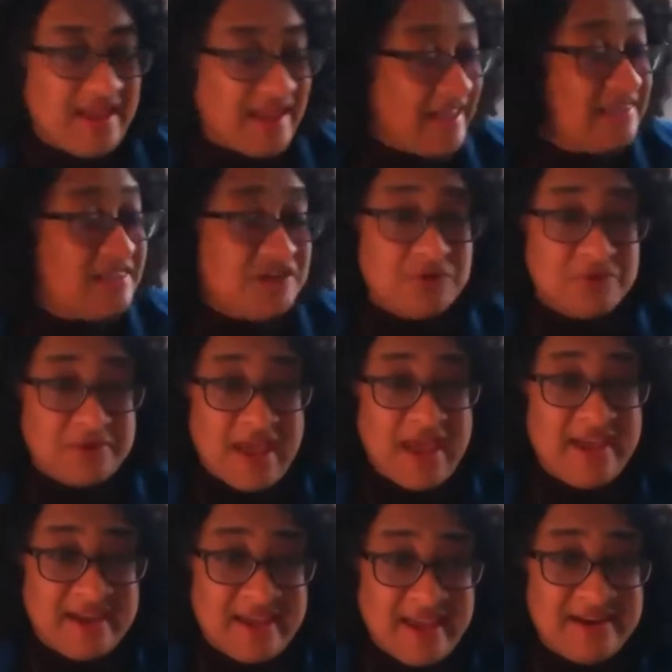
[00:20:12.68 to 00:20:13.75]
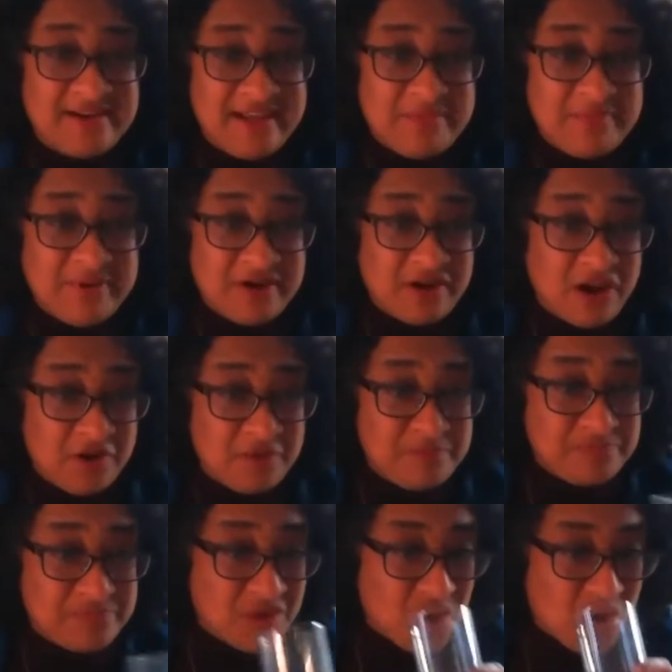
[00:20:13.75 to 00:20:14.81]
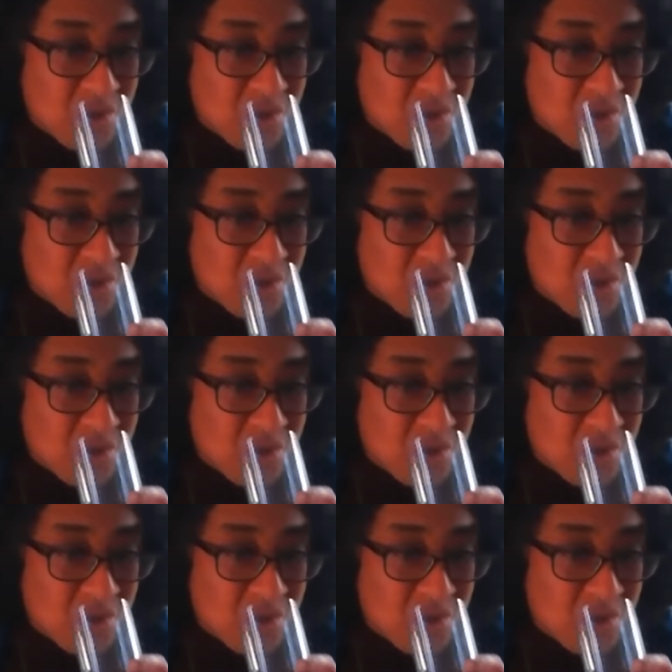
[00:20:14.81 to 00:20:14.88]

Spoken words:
In the UK, again, keeping it home,